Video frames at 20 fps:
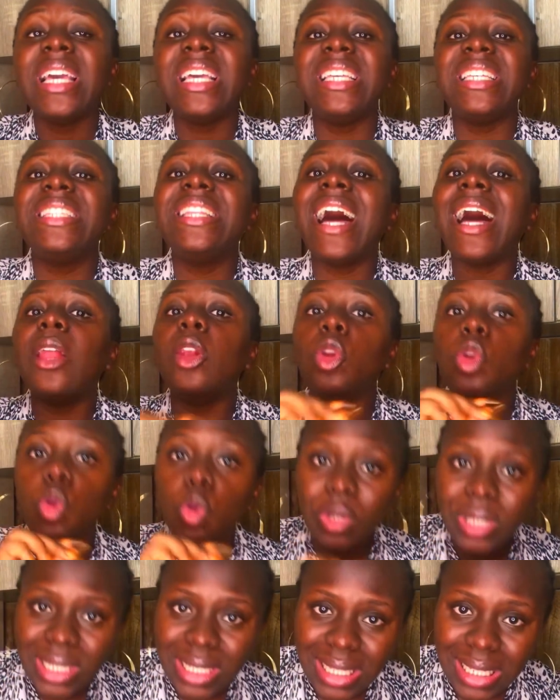is that
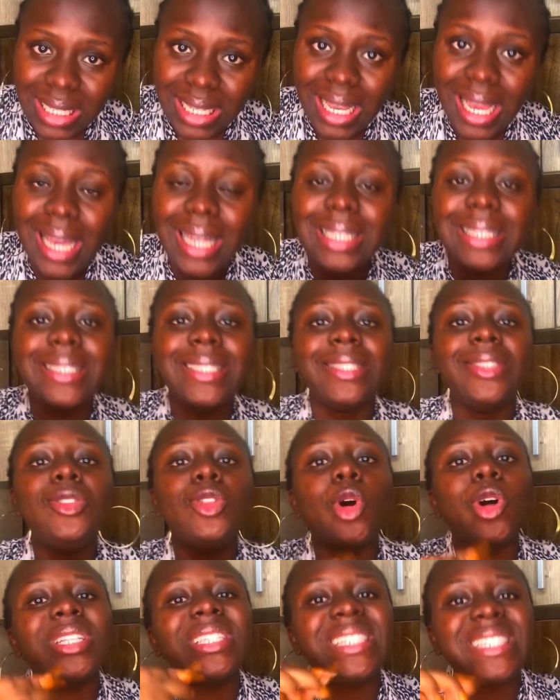Lucy did
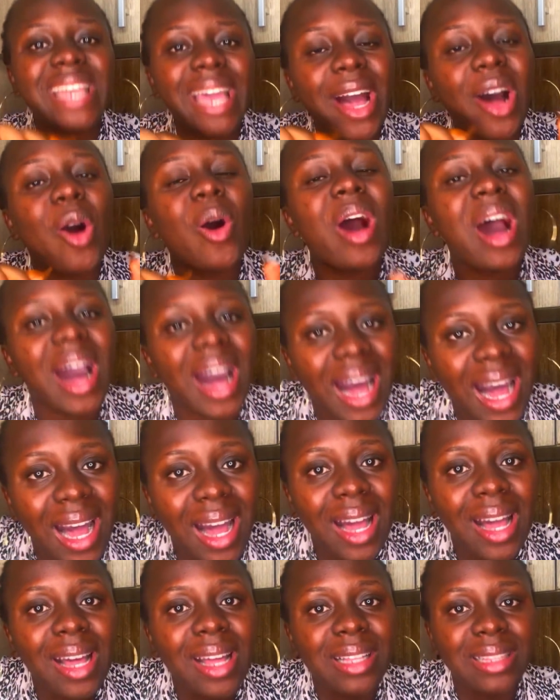not tell her
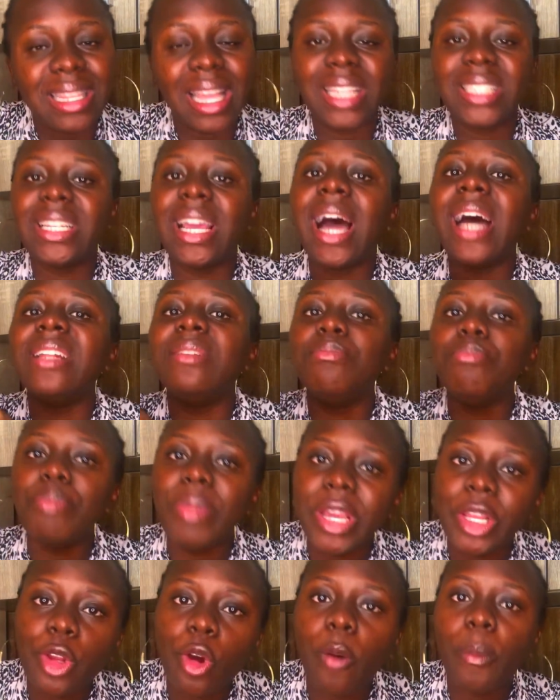that she had
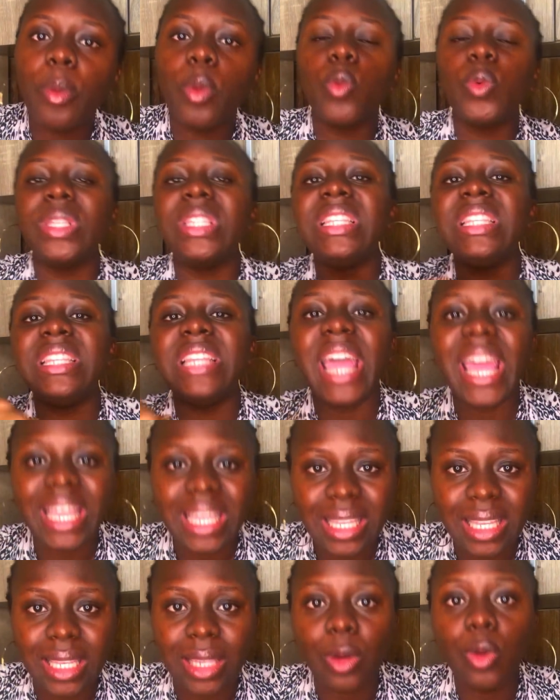made up with
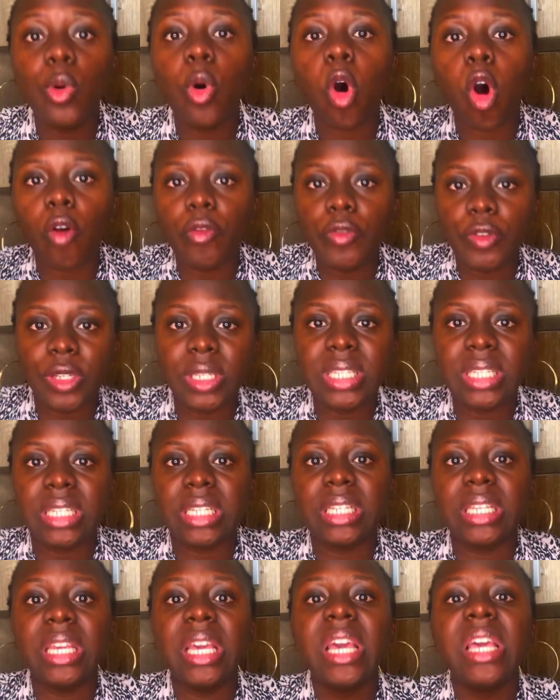Nengi, who
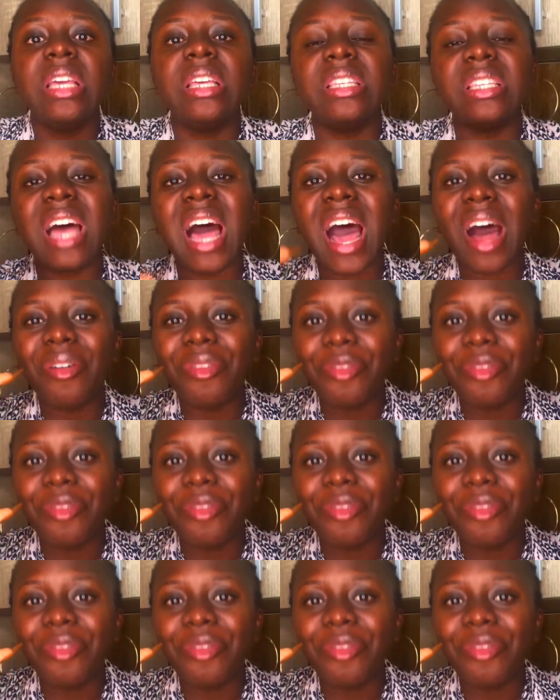obviously is her